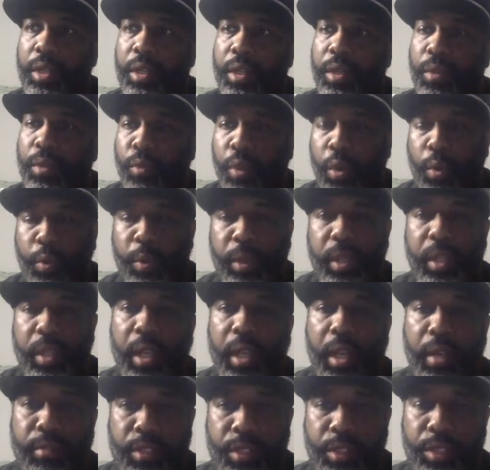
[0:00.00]
what we
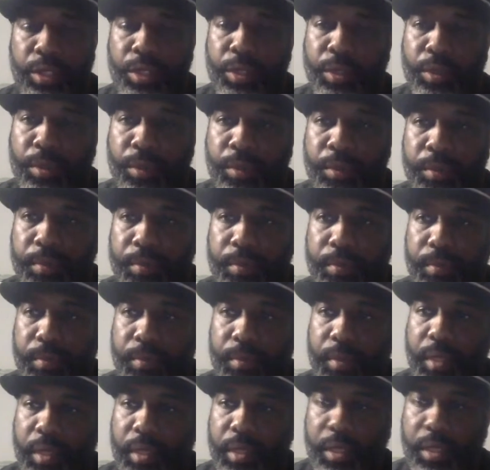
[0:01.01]
love to do
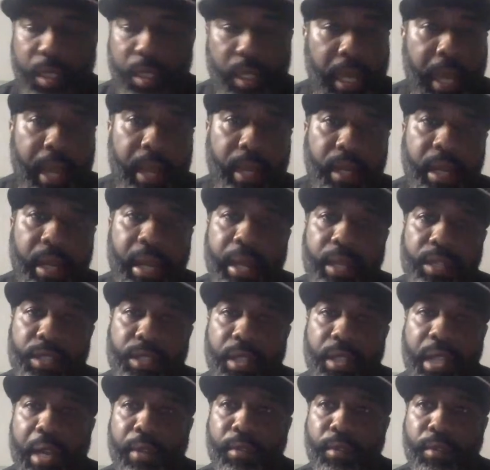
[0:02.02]
to that next
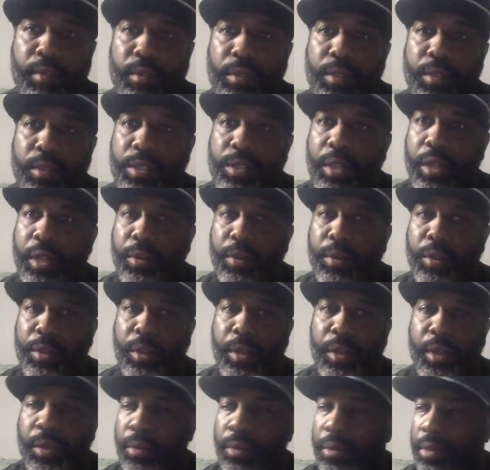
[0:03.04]
level. So,
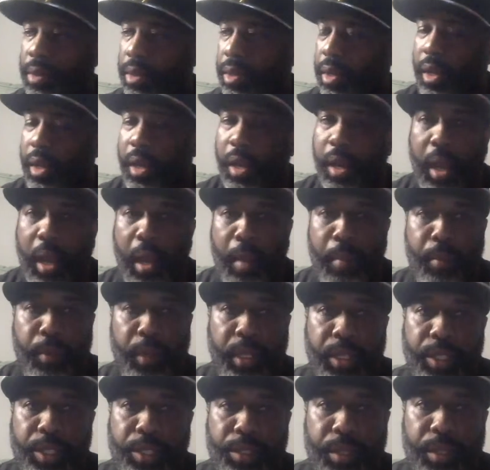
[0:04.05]
I'm pretty
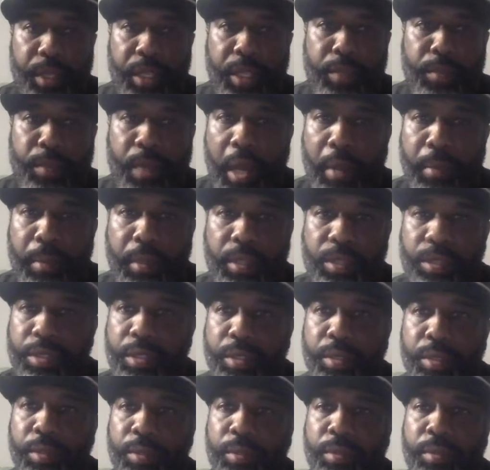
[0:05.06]
sure he's probably
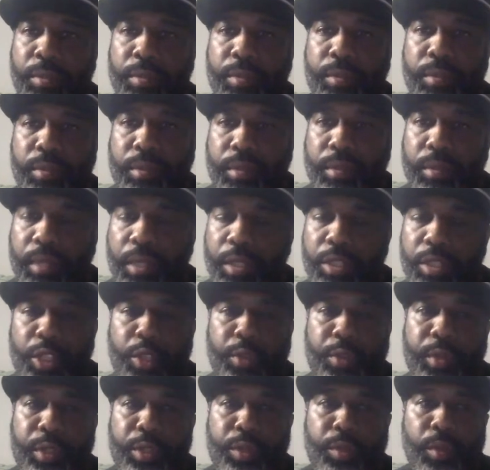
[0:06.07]
still continuing
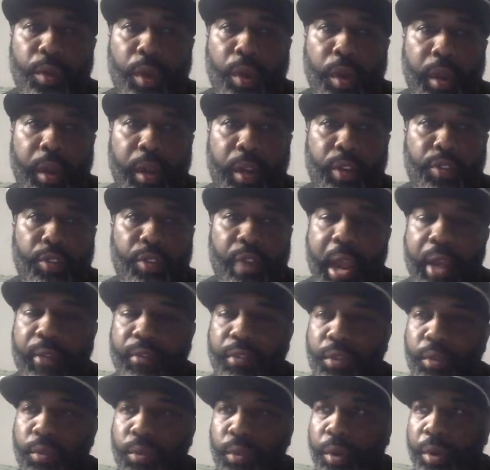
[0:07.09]
to do art, graphic
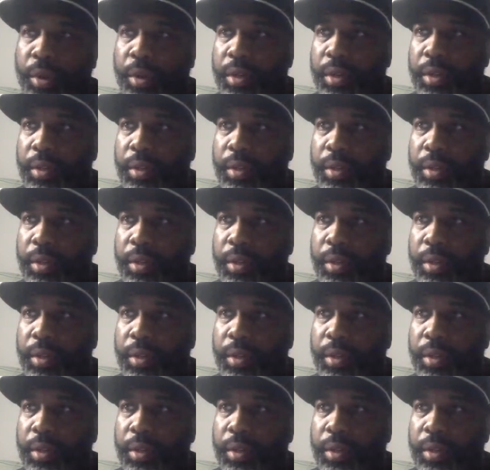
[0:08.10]
work.